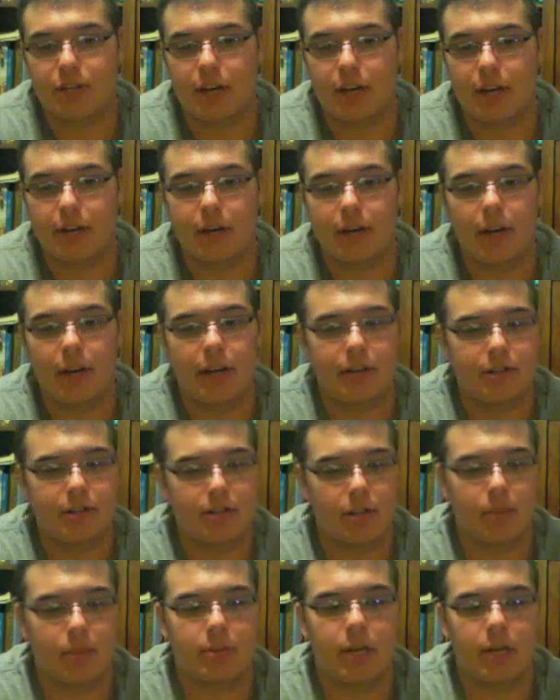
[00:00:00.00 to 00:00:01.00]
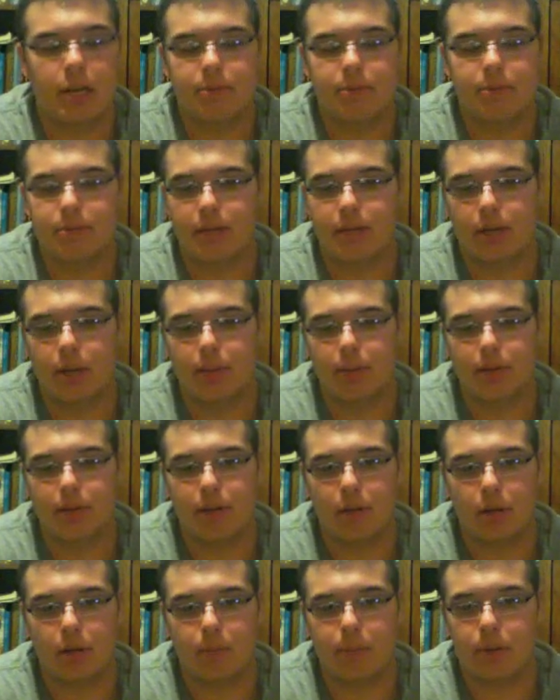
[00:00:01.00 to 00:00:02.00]
hider, and sometimes they come with the
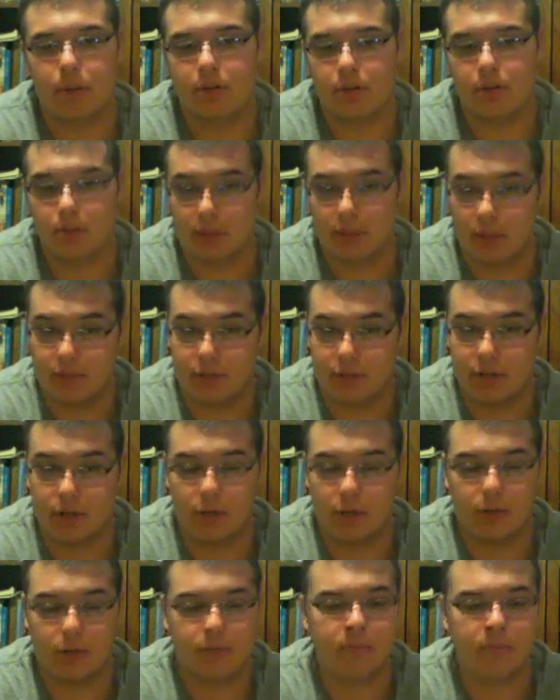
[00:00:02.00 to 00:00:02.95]
duck bill, sometimes they don't.